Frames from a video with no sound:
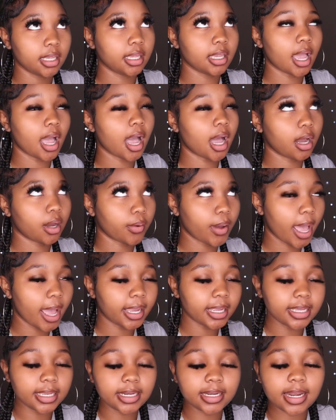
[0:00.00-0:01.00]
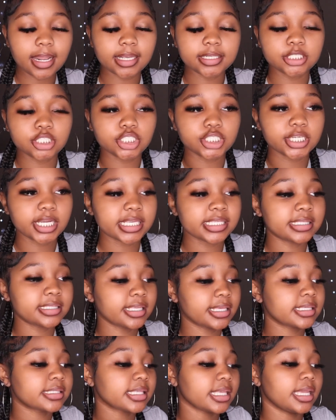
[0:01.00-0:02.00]
Y'all, I cannot stress
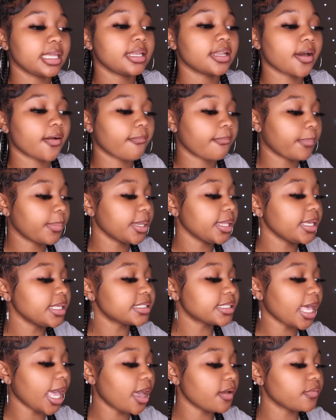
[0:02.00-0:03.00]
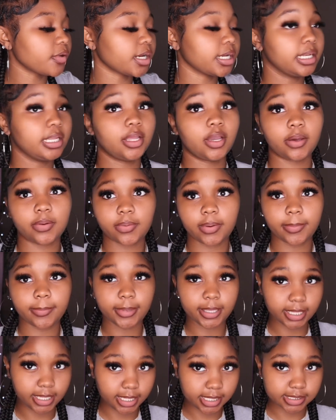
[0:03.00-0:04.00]
this enough. Please have your deodorant
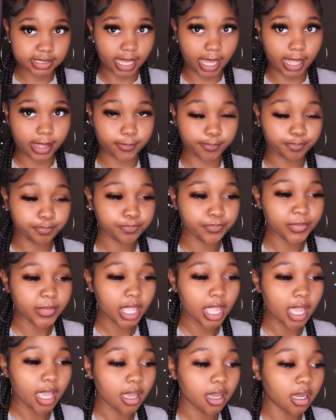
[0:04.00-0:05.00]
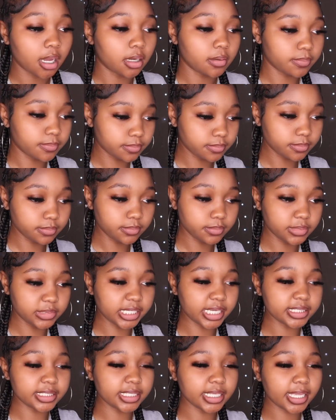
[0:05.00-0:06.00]
because like
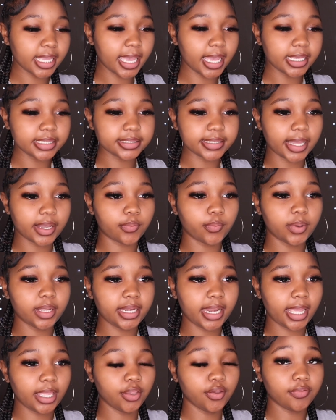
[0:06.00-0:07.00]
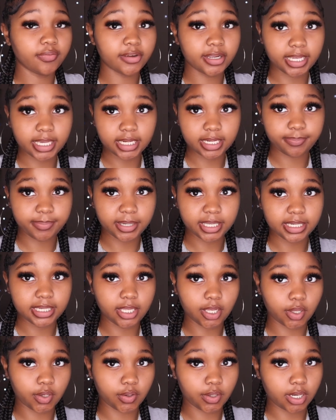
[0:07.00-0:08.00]
just in case like one day you forget to put
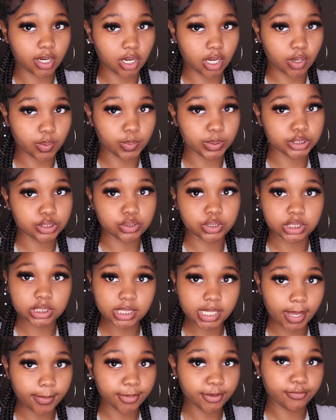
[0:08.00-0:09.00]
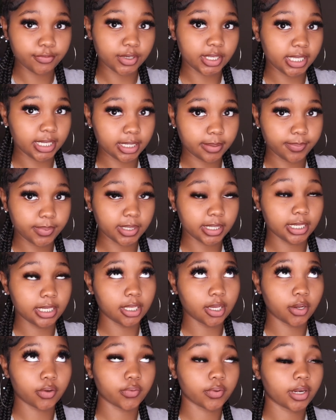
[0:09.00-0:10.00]
deodorant on which you should not be forgetting to put
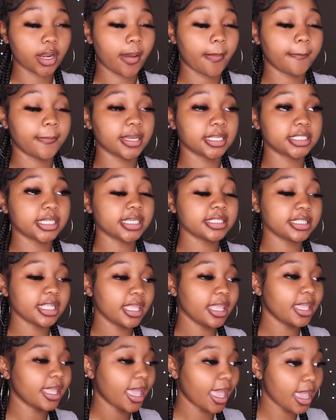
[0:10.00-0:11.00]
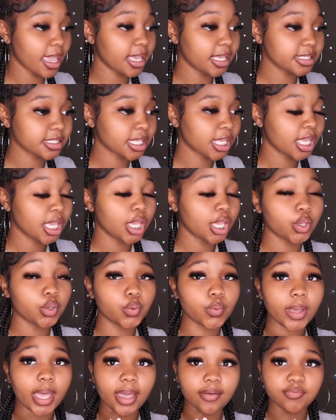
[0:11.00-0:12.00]
deodorant on but just in case
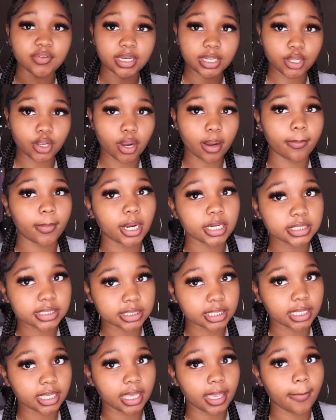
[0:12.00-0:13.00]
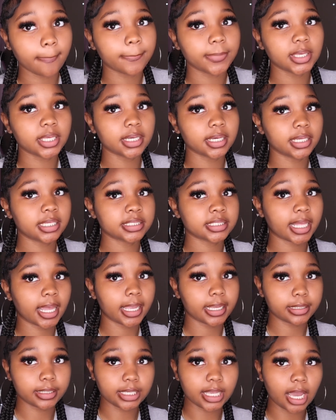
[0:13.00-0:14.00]
you have it in your emergency kit because
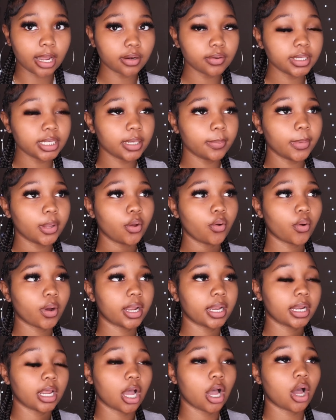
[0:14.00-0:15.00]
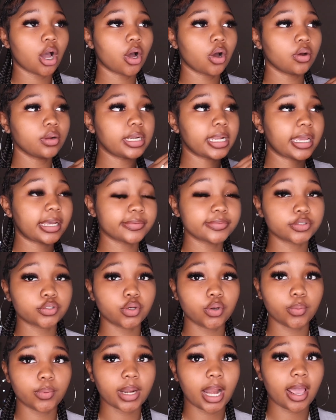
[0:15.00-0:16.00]
like y'all don't need to be going a whole day of
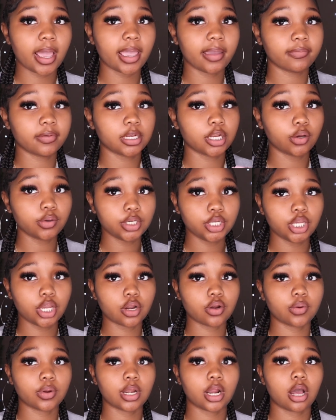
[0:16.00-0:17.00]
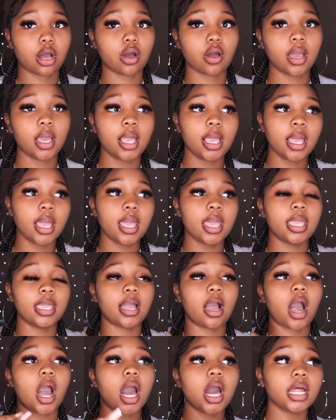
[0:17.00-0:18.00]
school without having no deodorant on
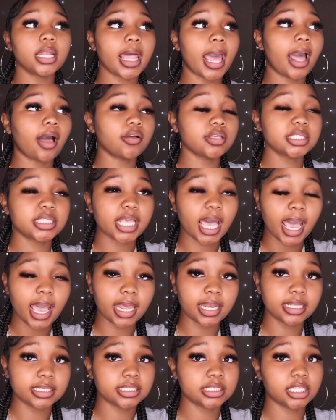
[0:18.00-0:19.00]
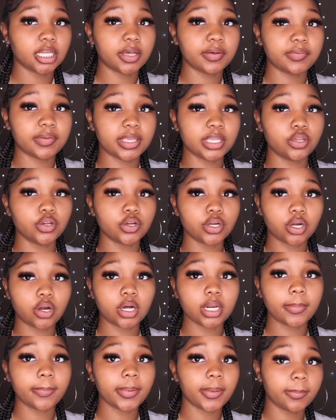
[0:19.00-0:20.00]
all outside and stuff you're
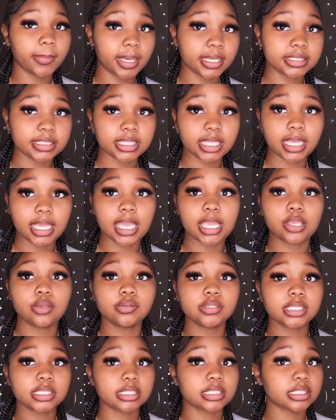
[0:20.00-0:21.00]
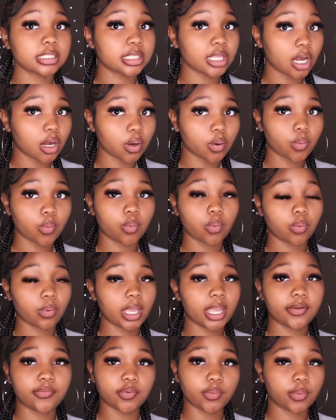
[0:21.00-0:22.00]
going to be musty and you just don't
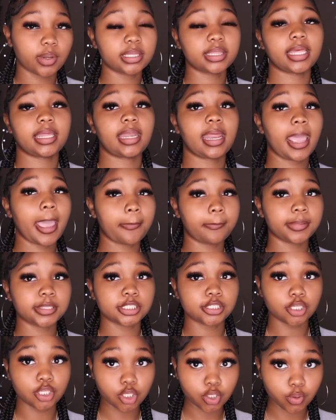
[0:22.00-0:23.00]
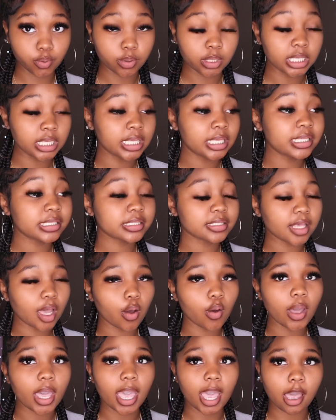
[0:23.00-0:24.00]
ever want that to happen to you
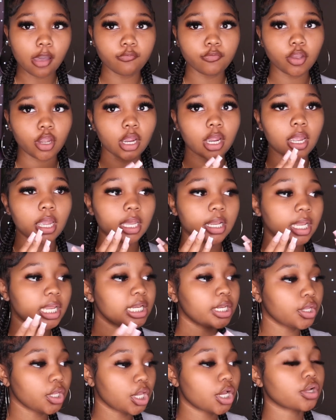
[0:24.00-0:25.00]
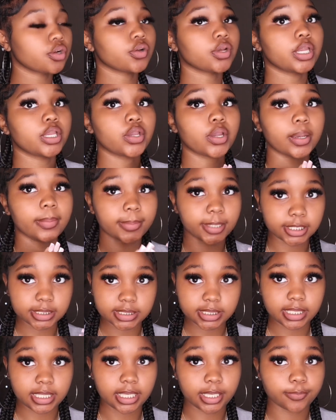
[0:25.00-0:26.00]
so have your deodorant in your
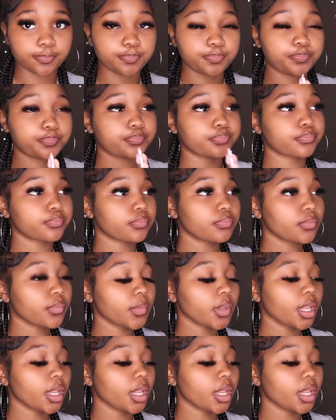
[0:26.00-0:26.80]
emergency kit